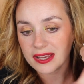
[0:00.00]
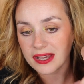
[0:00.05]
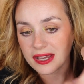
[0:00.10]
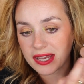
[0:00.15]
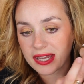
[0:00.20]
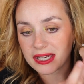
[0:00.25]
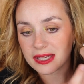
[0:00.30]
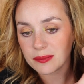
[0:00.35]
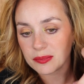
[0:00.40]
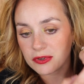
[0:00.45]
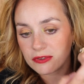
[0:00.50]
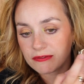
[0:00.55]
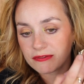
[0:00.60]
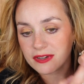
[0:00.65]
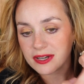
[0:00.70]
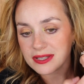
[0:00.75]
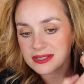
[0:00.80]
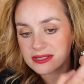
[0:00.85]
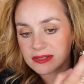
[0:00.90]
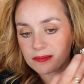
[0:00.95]
And it
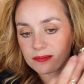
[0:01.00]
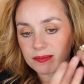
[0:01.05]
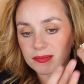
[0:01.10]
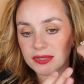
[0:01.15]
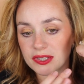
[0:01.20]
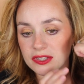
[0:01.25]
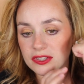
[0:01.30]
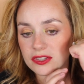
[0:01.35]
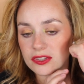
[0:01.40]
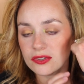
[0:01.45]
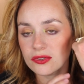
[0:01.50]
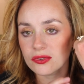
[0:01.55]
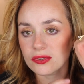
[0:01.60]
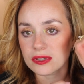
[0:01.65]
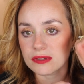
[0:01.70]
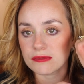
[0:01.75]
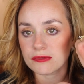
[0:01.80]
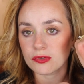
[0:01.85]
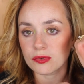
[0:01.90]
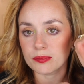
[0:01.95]
provides a
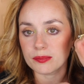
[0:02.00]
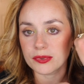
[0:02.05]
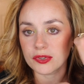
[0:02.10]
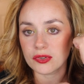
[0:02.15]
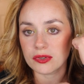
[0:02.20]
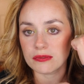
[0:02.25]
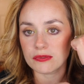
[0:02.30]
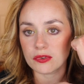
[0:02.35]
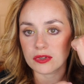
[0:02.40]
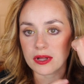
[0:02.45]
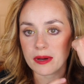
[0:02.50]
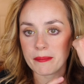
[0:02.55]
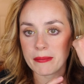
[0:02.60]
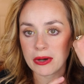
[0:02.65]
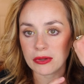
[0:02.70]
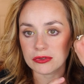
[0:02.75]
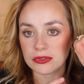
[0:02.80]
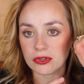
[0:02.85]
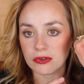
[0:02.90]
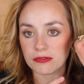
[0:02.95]
beautiful, beautiful
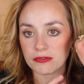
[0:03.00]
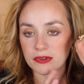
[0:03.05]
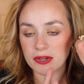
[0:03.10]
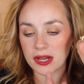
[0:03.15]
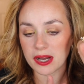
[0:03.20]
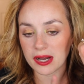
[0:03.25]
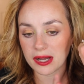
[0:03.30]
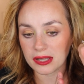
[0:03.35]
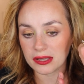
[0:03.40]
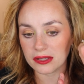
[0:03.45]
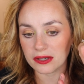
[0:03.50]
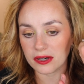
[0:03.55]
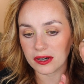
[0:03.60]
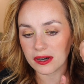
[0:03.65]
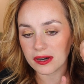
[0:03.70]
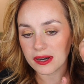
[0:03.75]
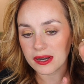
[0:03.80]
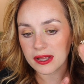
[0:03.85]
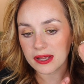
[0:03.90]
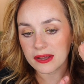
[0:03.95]
amount of color.